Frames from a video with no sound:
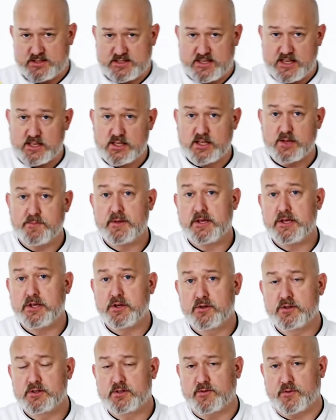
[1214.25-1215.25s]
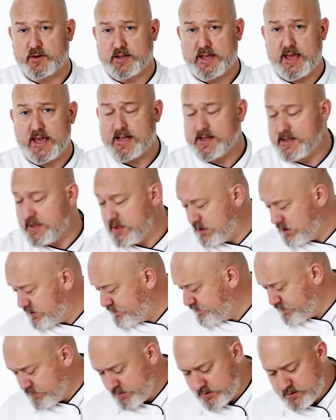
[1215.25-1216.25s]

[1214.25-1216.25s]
Skin can be used for candying,